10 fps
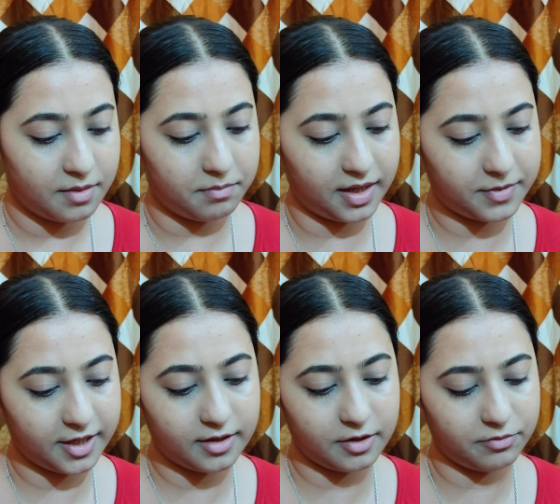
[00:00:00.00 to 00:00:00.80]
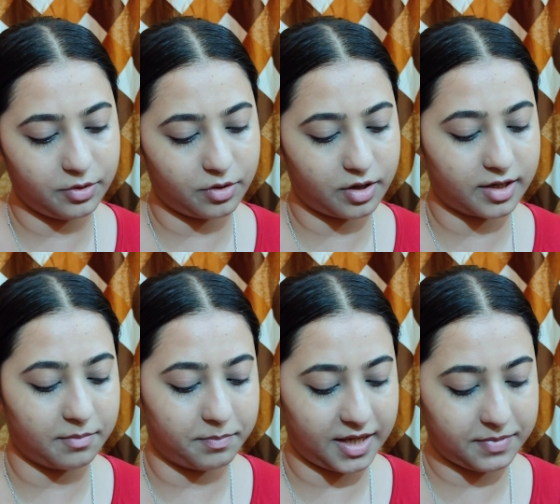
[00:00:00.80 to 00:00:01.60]
Maybelline New York
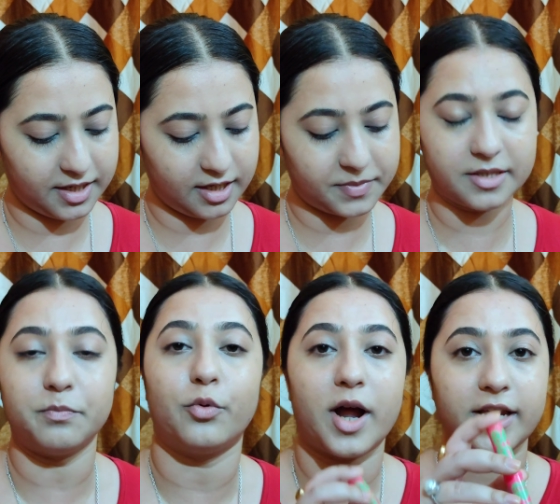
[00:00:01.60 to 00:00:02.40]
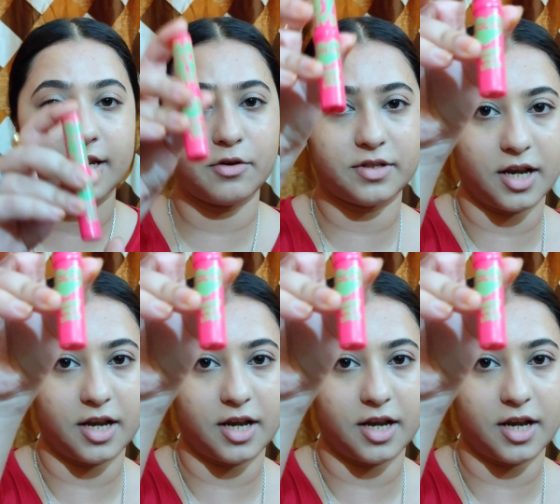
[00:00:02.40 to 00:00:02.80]
Baby Lips Bright Out